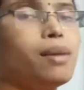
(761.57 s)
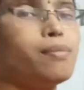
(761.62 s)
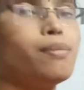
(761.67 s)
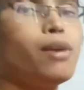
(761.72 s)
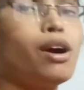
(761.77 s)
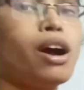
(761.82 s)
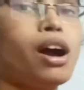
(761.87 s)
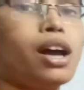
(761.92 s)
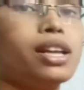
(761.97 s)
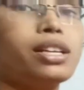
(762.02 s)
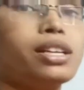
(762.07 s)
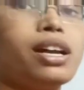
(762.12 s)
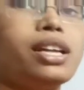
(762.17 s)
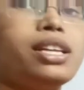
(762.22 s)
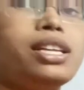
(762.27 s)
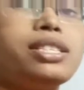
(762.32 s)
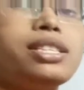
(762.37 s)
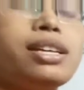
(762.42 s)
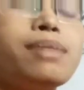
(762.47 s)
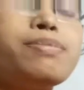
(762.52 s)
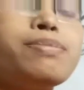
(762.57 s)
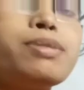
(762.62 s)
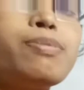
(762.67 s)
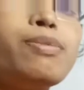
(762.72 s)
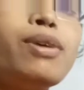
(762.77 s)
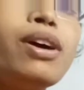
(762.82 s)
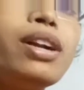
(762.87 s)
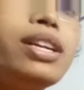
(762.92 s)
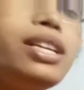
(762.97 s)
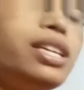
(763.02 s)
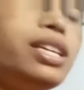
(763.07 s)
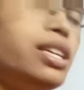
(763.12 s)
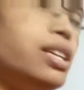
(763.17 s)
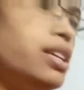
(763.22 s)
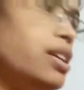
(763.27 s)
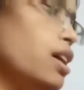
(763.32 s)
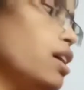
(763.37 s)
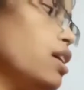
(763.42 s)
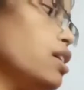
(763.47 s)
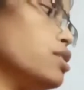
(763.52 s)
organism's
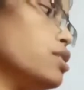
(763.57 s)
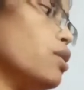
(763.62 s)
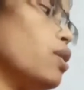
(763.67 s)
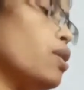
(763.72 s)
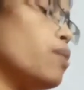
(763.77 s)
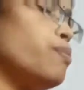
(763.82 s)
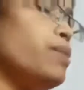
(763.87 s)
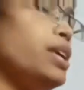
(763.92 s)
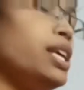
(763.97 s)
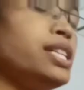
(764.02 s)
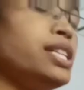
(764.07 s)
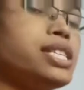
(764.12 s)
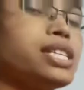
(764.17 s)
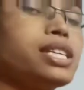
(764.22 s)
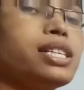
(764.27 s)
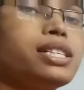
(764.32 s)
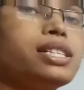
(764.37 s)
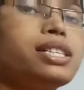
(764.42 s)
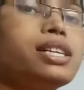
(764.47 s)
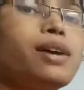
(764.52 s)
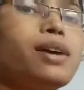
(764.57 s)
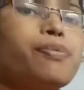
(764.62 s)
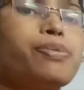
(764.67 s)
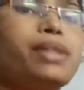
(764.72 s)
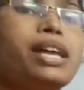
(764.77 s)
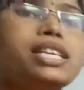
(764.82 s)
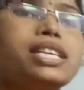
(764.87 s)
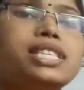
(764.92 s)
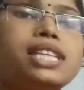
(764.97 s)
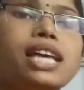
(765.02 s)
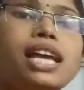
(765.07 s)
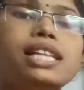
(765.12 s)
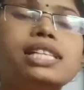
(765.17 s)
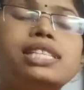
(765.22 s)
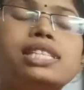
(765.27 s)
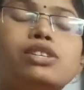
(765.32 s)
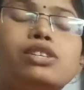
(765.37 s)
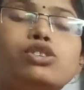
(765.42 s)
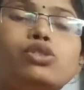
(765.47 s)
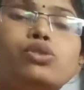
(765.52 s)
body. So means the cells,
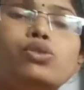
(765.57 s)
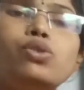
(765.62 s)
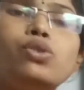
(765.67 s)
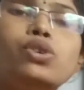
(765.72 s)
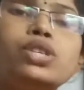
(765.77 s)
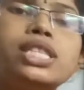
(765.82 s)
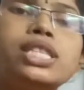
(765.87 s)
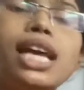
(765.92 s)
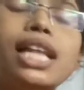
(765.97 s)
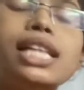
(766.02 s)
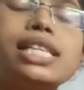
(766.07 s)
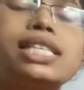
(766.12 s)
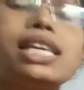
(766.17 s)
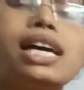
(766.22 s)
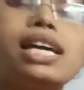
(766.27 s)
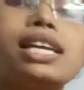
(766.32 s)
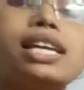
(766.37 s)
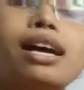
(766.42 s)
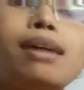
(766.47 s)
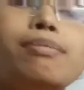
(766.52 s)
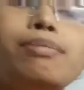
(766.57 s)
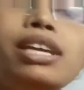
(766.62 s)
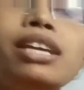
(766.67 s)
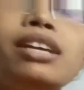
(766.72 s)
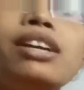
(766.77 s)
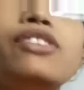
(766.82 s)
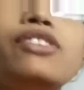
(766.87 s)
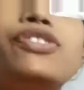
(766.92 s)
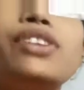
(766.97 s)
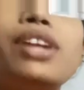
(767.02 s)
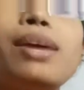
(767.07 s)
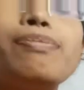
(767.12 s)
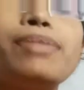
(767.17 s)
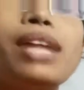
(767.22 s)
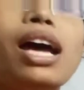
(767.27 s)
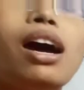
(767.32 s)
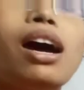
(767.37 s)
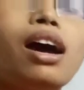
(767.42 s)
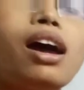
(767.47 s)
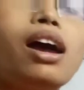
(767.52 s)
new cells are coming from
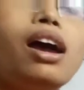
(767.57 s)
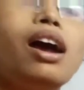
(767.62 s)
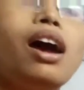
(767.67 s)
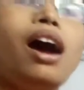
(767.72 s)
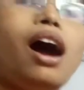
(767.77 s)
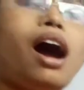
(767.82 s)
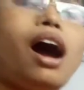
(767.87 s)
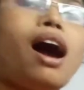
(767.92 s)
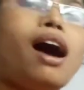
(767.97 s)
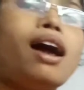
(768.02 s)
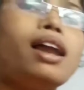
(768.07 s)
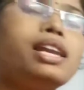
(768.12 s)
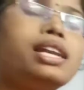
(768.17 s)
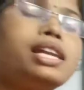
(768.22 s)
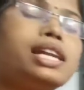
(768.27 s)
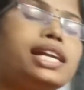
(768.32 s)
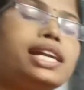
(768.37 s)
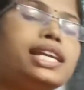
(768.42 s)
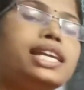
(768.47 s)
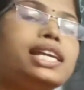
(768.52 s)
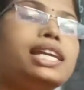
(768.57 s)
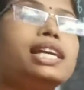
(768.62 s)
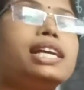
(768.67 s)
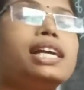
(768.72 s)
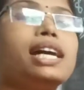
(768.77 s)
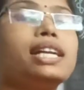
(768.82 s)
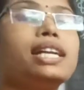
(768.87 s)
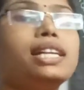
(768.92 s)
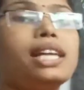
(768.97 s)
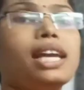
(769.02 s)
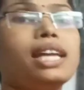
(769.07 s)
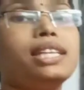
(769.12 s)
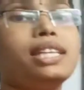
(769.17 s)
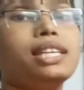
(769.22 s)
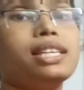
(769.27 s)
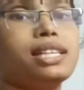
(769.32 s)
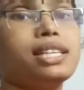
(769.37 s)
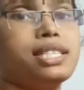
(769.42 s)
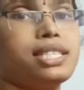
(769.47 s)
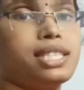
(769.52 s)
the already
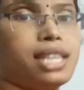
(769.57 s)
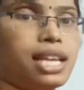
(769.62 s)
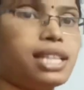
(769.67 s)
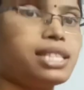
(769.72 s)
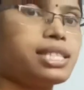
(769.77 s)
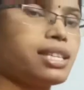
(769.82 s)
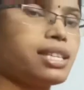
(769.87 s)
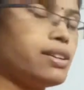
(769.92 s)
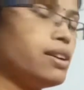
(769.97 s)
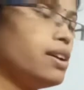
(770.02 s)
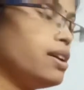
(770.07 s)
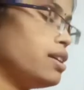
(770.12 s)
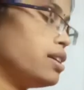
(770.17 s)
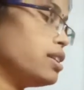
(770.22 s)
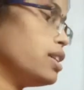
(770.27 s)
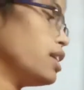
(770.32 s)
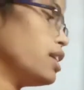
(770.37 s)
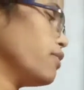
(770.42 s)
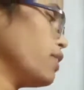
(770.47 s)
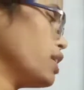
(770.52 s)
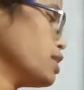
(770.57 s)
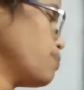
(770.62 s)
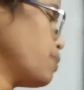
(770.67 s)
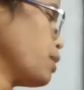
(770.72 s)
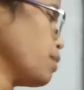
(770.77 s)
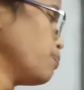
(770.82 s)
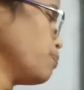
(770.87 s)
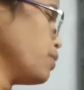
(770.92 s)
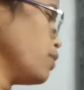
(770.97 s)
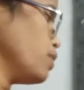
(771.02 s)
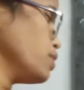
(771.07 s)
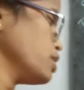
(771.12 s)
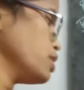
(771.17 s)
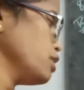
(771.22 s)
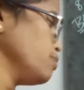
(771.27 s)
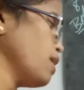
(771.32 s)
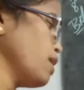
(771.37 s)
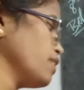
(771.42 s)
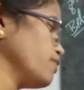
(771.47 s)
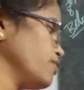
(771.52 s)
containing cells. That was proposed
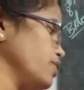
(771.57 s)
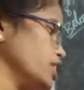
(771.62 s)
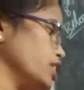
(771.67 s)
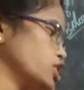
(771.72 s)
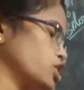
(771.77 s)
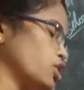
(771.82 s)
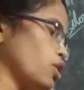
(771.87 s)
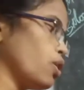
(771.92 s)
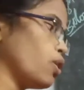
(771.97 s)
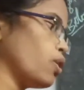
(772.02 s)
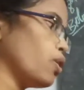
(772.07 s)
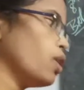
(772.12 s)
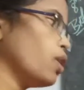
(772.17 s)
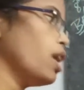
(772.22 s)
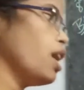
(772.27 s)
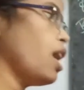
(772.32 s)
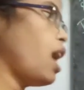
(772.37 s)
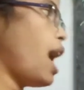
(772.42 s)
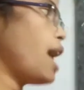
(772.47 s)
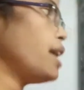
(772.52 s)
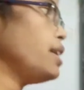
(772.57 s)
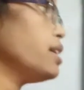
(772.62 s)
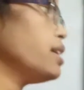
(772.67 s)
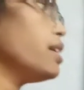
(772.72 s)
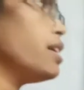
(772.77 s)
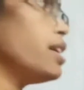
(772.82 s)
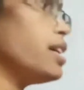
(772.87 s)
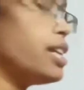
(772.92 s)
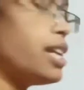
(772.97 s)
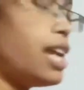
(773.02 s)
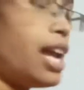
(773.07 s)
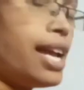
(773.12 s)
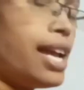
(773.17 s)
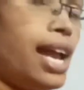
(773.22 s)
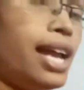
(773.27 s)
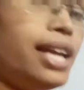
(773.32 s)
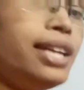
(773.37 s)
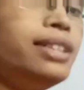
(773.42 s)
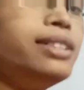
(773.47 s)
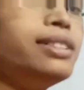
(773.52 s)
by Virchow, and
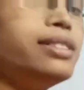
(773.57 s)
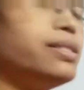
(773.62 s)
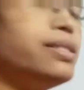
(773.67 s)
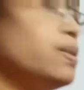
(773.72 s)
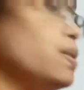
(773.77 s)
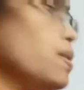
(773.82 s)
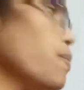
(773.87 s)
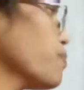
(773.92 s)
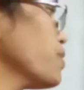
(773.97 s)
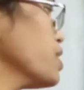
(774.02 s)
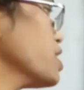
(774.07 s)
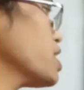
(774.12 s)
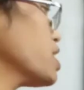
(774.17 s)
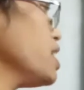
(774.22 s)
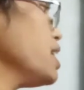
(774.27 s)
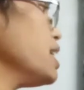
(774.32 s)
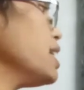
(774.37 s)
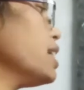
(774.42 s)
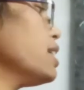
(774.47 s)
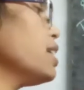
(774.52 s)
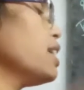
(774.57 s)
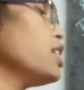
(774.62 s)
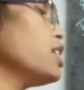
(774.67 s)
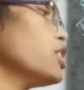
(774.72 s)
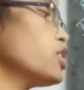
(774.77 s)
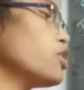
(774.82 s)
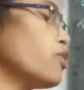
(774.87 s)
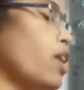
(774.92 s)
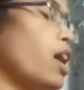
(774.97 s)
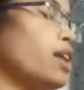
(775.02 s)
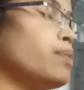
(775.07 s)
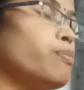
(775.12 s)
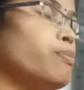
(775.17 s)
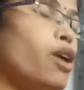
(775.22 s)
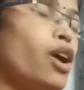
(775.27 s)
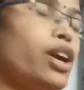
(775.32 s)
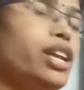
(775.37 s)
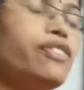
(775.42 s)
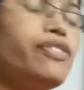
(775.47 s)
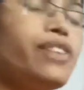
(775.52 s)
again the Schleiden and Schwann
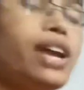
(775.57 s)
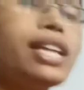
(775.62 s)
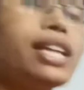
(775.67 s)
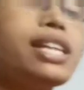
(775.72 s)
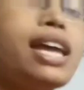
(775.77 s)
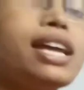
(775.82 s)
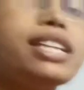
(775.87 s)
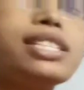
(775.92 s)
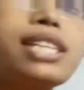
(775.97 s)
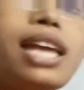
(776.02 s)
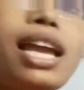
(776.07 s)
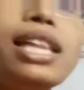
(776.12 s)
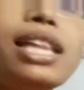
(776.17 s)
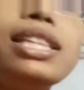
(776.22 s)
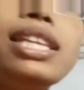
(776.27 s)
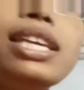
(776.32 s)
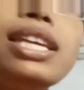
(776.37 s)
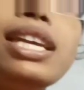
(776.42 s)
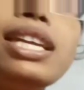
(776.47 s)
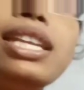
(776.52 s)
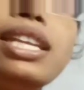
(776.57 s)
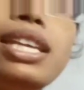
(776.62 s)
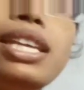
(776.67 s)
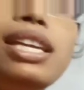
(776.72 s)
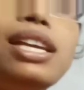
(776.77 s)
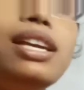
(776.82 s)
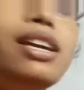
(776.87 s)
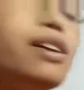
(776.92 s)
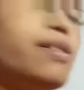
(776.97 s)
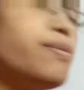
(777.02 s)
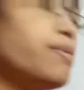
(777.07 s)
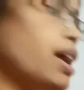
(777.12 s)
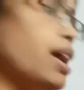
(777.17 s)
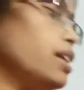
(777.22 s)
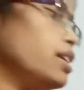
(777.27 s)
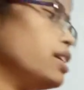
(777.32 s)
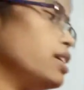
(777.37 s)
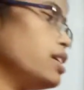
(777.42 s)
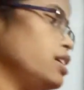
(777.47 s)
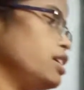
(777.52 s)
modified their cell theory and
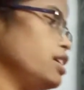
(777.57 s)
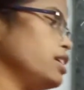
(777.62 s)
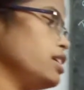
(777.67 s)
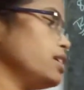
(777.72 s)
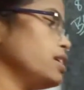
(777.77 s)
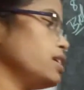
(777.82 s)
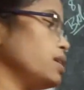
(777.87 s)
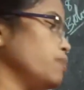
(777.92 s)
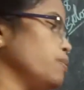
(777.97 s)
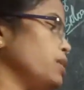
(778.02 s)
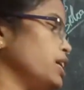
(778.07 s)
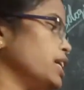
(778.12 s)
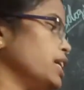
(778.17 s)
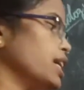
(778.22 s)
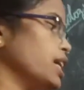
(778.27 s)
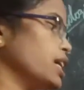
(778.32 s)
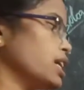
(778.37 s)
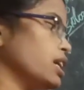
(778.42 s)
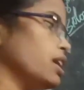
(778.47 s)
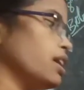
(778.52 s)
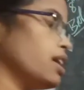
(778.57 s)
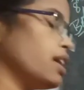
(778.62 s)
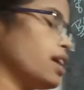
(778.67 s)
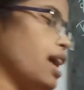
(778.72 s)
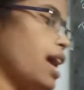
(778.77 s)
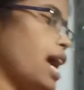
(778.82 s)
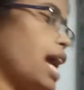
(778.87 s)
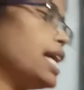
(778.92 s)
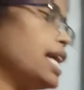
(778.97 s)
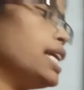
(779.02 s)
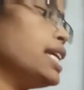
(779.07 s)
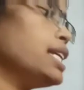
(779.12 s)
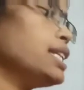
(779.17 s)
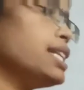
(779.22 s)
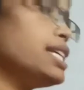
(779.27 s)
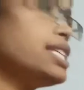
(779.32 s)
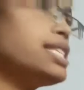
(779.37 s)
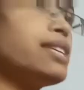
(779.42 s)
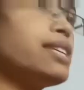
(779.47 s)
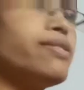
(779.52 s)
immediate adding
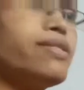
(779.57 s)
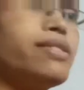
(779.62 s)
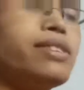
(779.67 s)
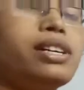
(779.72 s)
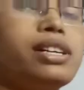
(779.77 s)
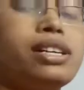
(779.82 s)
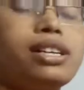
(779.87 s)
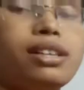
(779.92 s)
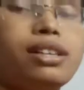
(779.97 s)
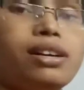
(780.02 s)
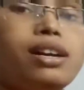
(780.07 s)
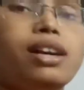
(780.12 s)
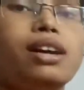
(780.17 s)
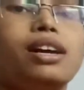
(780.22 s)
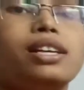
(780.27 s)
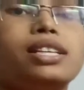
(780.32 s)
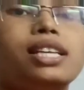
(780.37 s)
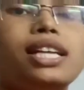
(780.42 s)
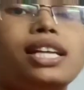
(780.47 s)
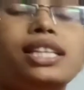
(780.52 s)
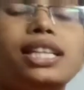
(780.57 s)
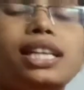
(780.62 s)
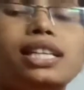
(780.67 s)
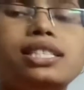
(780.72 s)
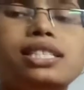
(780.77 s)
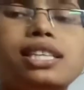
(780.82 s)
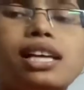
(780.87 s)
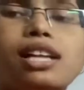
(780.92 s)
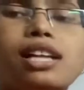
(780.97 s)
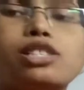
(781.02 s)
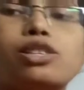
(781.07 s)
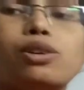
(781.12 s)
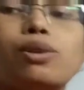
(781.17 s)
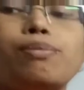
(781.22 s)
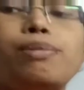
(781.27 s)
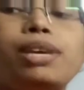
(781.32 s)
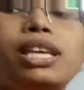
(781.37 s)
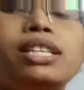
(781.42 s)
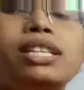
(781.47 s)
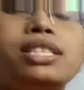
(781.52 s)
this sentence also,
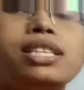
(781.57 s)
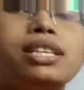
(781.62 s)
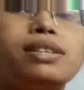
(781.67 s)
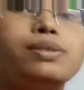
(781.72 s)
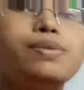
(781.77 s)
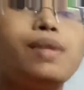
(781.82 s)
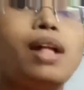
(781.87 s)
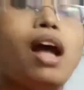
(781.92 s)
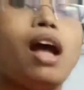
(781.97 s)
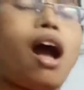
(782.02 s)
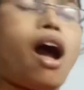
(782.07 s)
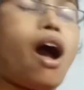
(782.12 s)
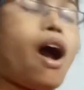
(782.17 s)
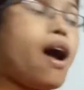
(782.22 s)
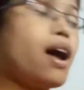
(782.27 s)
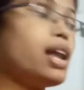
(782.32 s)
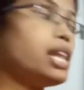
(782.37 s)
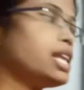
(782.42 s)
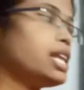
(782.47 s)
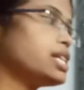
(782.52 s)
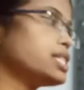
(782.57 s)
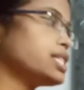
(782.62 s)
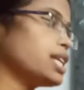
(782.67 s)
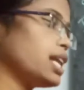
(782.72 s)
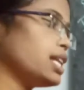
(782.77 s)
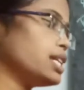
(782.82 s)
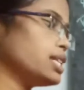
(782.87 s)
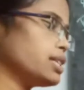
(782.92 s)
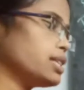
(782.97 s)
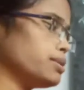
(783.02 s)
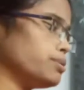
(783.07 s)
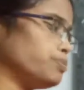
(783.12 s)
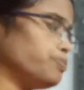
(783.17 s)
means all the cells